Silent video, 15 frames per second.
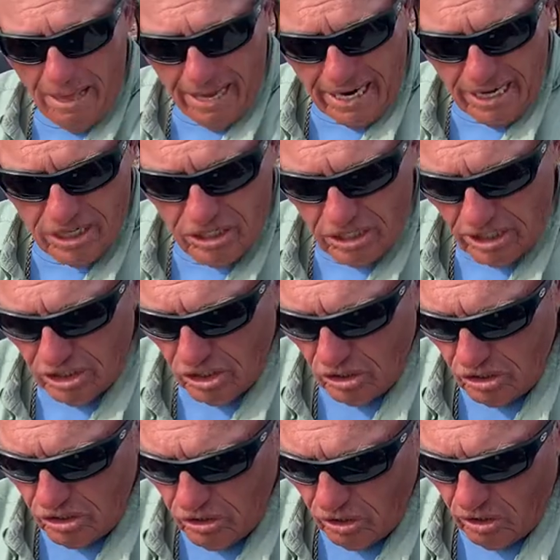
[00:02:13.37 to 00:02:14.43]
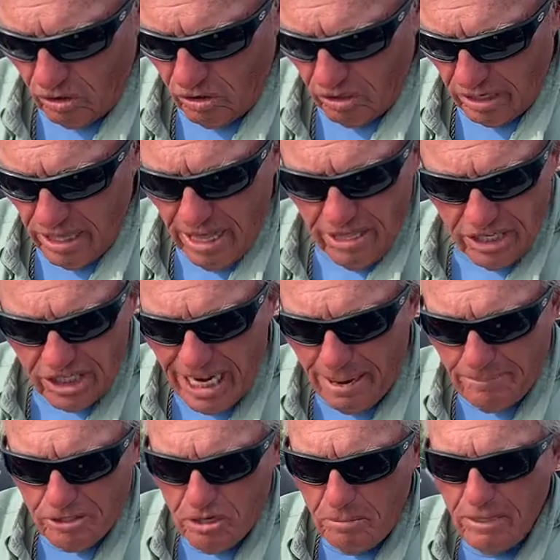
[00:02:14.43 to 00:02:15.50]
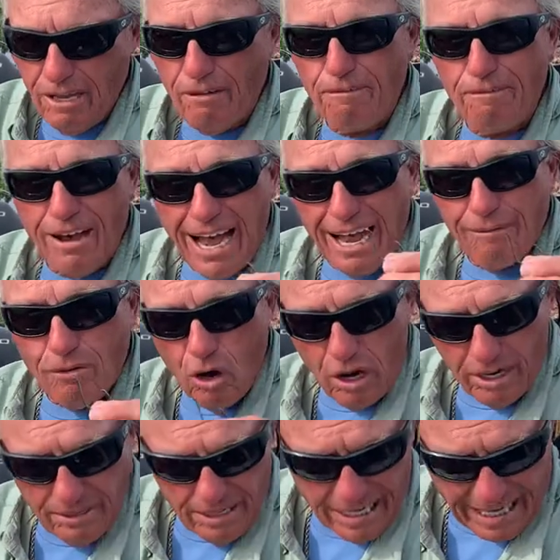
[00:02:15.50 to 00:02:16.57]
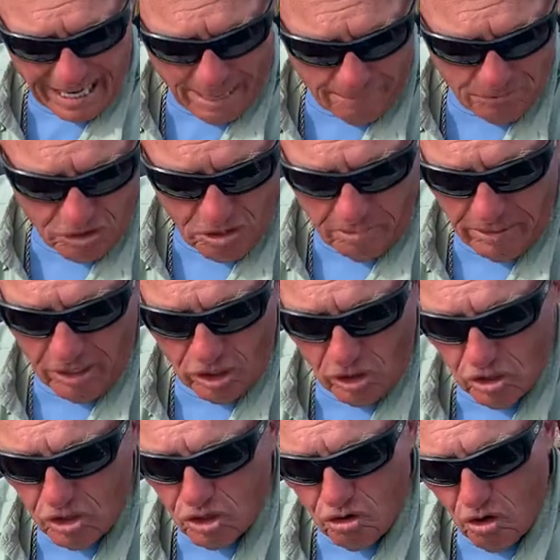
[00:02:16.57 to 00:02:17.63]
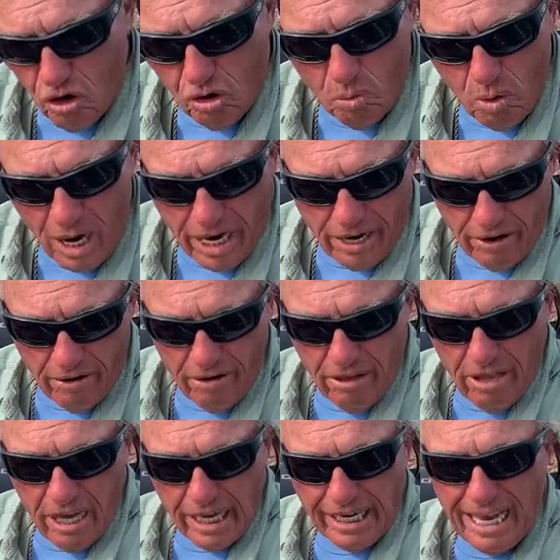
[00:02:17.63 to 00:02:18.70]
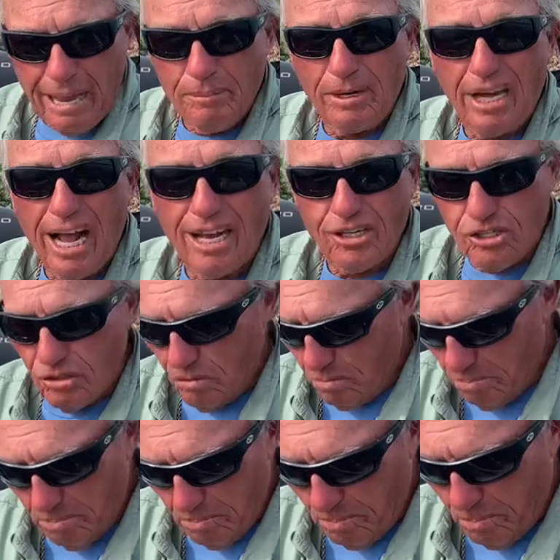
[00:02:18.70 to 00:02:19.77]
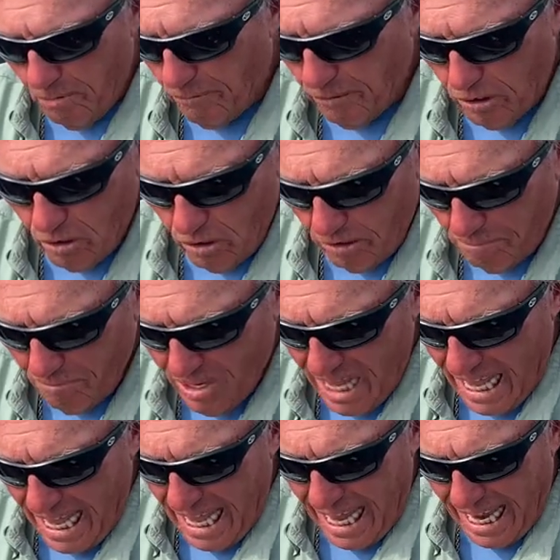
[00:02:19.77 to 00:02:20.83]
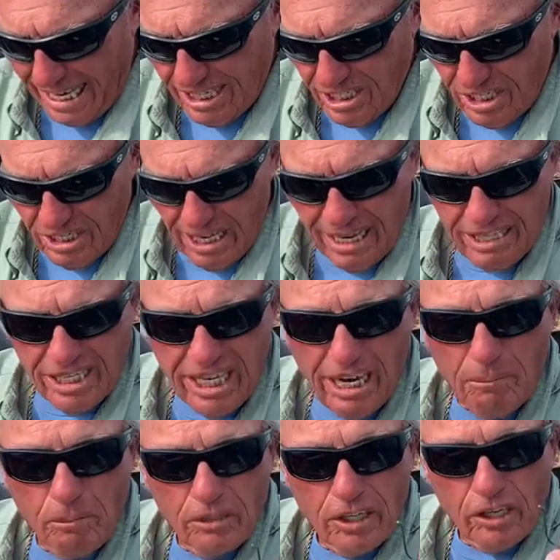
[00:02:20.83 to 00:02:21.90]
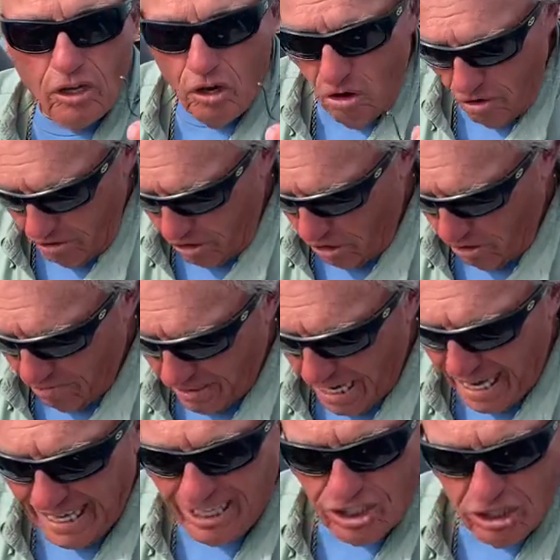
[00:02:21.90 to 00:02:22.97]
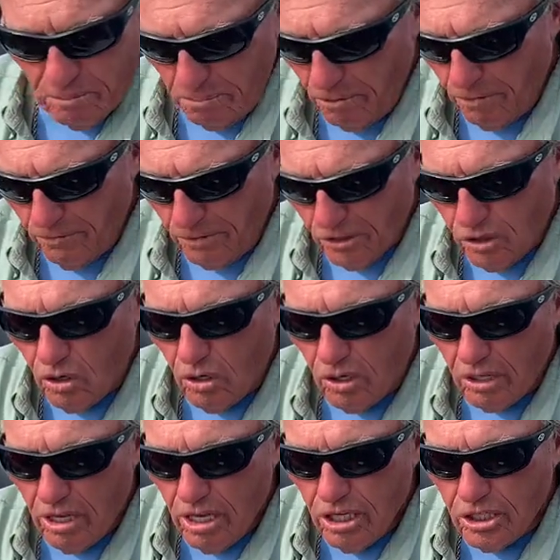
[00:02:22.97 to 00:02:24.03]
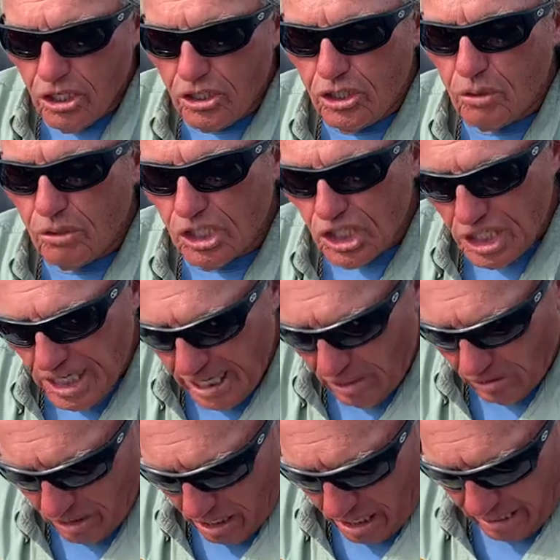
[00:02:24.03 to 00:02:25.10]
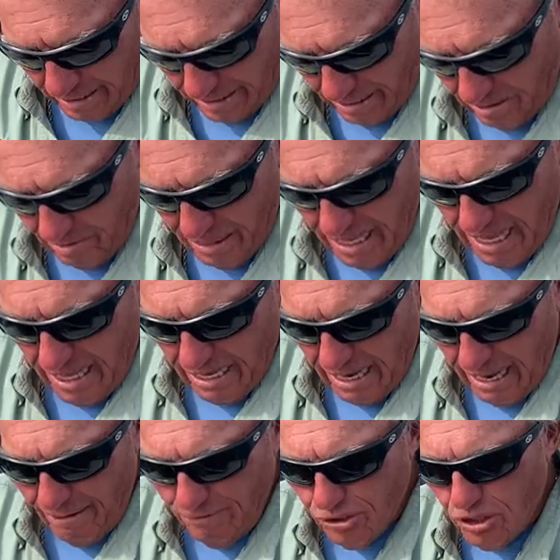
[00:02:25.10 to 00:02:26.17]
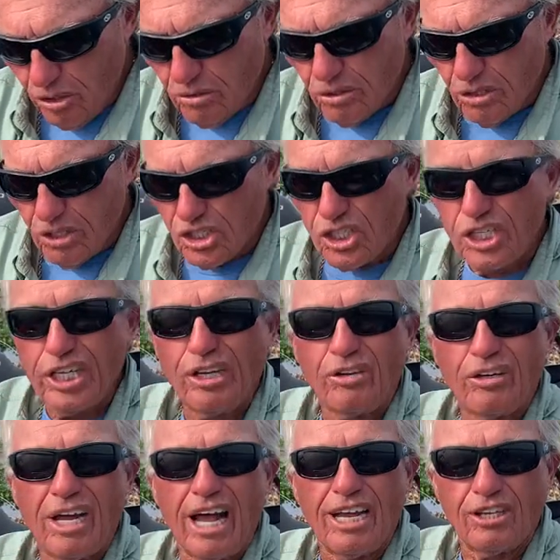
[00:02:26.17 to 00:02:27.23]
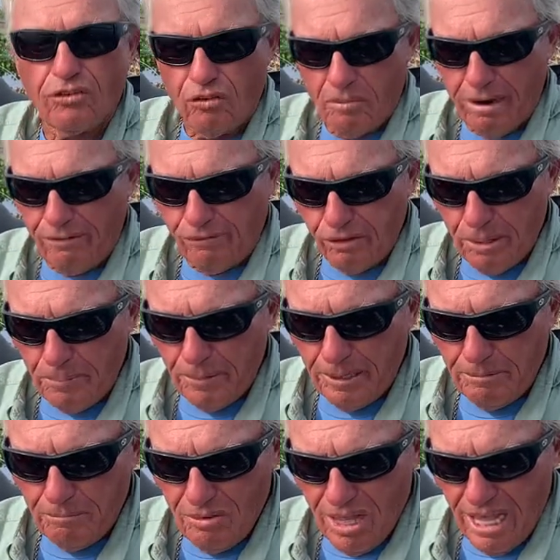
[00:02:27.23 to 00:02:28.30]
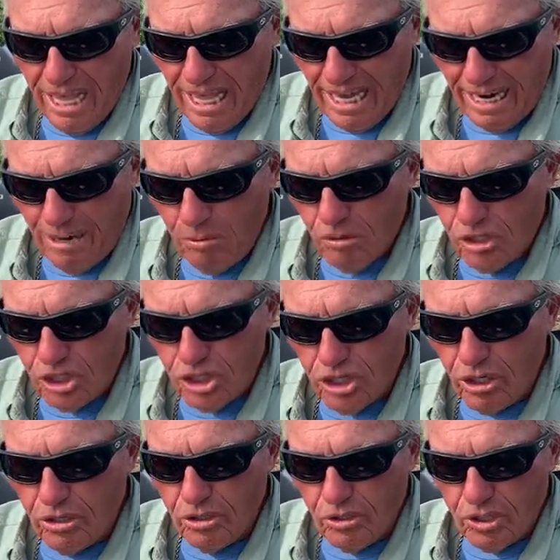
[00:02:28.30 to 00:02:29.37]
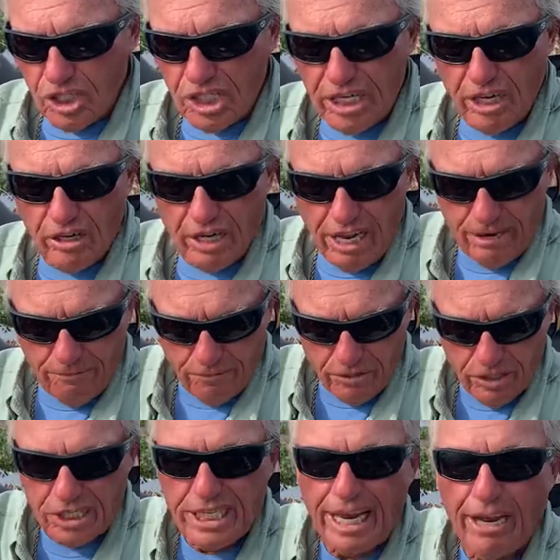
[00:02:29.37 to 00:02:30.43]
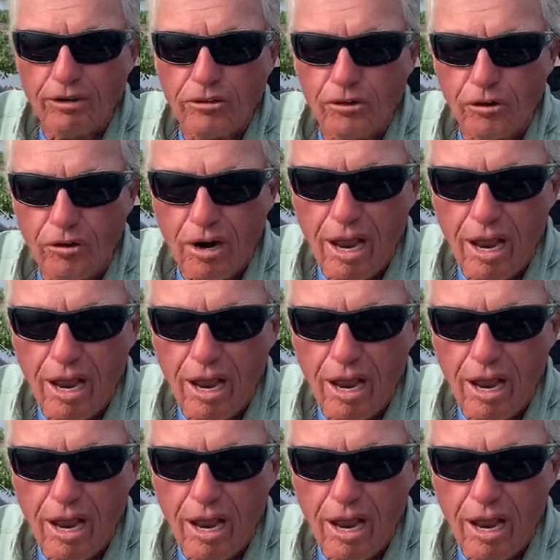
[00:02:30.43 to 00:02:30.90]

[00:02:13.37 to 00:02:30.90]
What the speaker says: as a good circle hook. This happens to be a 5-aught, and it happens to be a good strong wire, a Gamagatsu perfect hook. And it's set up with the curved eye. It's the perfect hook to do a snell knot. Now, I've shown you the snell knots for my flipping, and I want to show you a snell knot for these downturned